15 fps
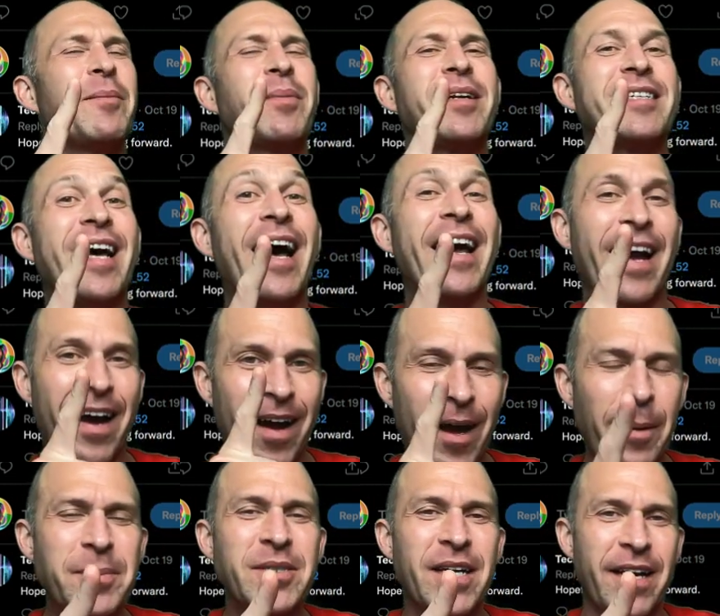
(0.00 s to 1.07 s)
but it's high
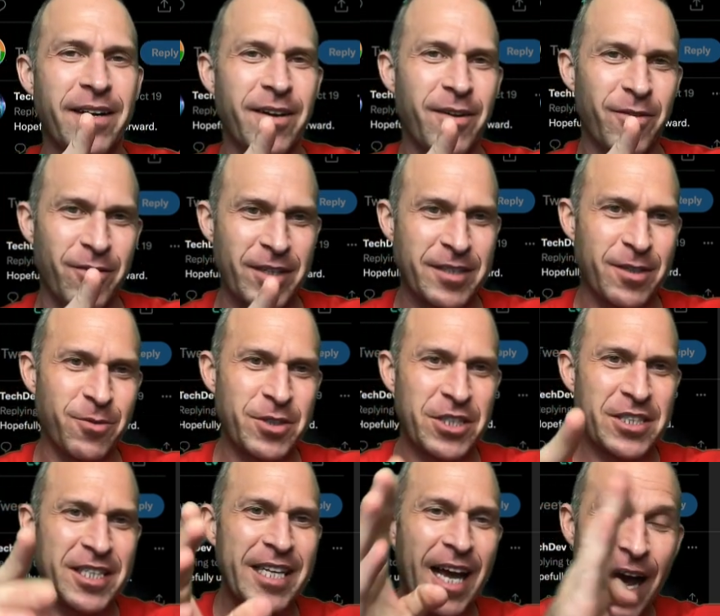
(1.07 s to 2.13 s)
upside risk, which
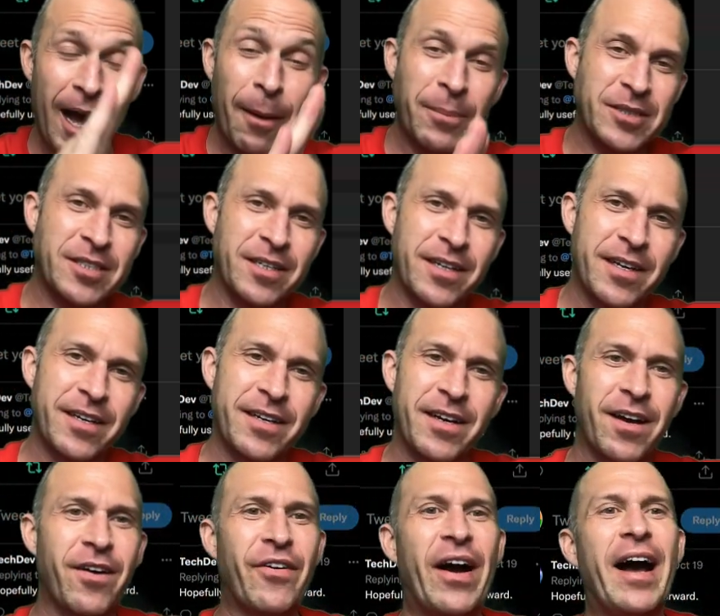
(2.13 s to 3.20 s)
is the opposite
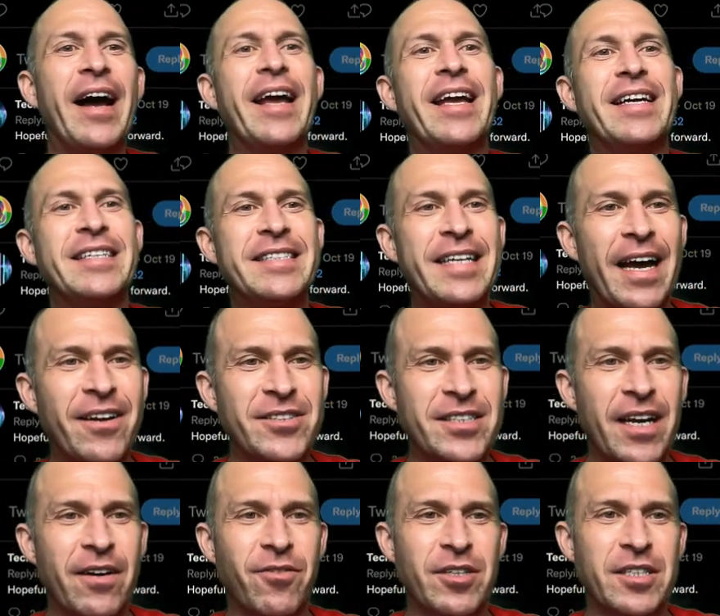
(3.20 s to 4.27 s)
of high
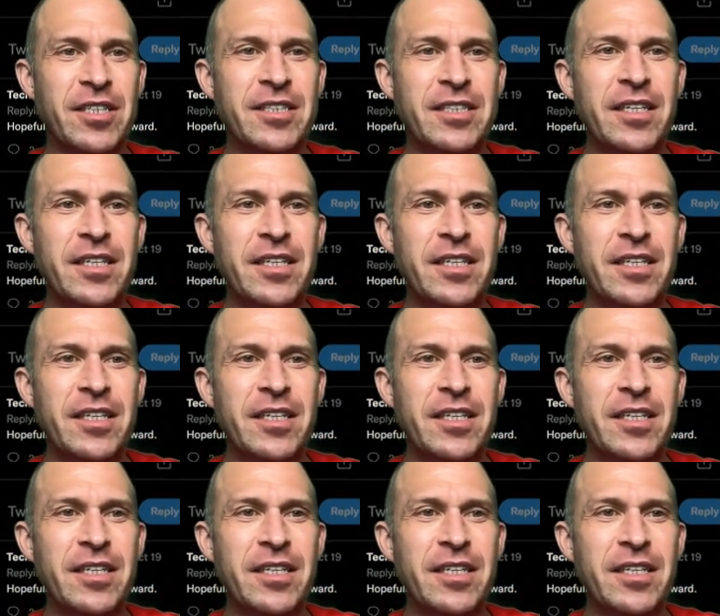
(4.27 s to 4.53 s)
downside risk. You